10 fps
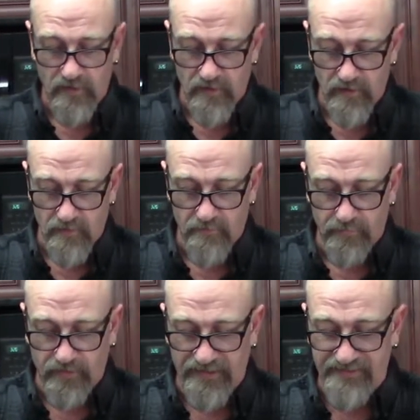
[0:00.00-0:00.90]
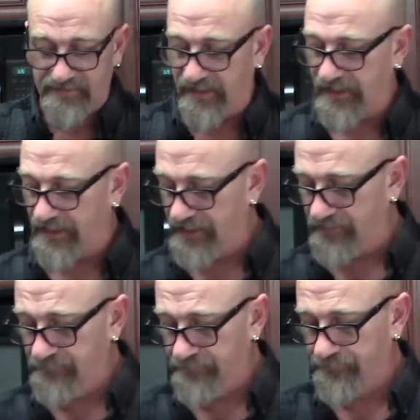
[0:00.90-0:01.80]
placing it
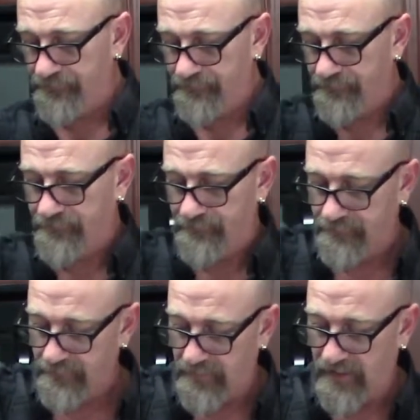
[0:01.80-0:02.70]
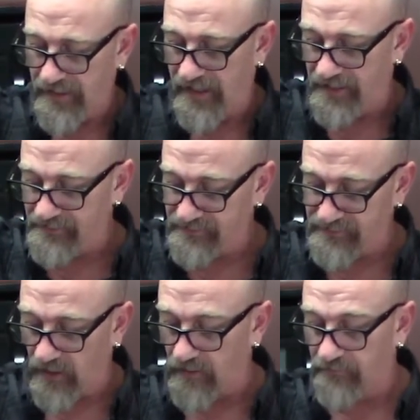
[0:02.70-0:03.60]
in, and
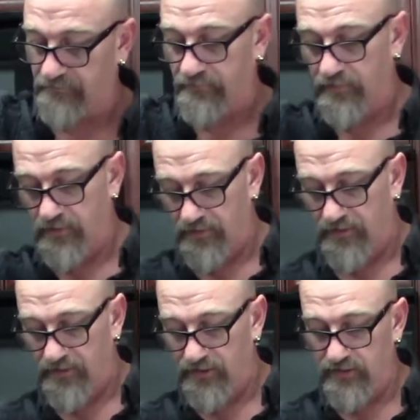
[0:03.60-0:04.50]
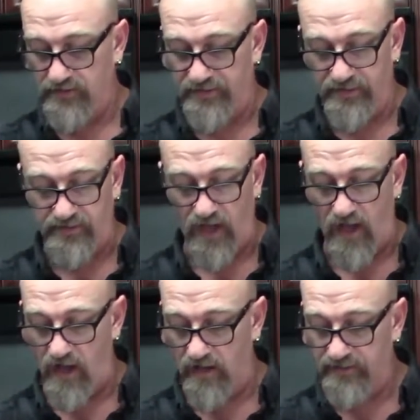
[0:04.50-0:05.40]
start using the
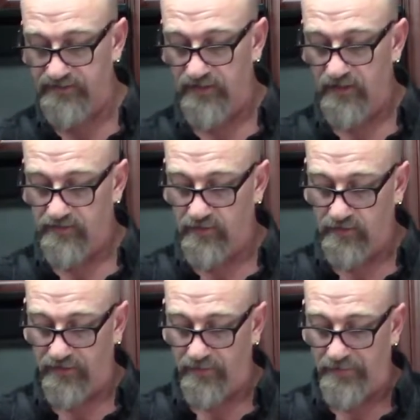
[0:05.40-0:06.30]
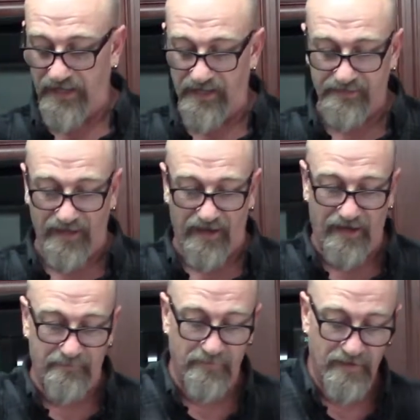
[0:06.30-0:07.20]
tongs to a little bit at a
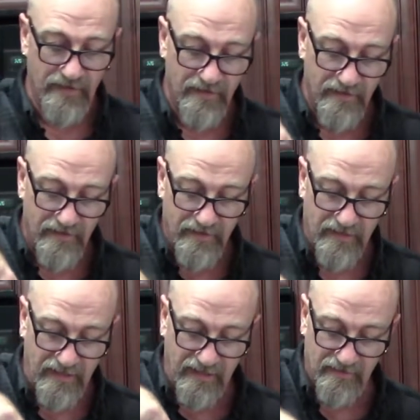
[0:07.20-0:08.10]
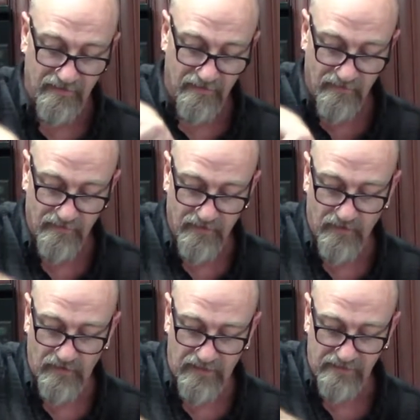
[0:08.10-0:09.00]
time get the
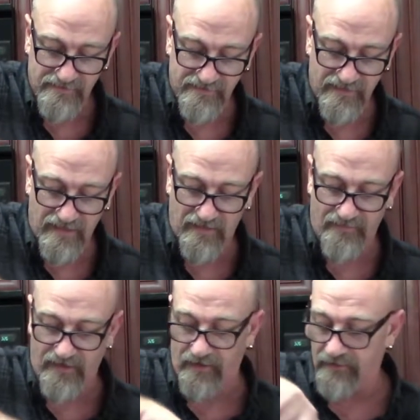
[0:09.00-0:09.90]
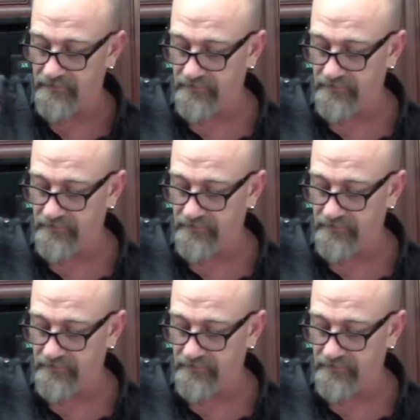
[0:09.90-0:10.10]
greens in there.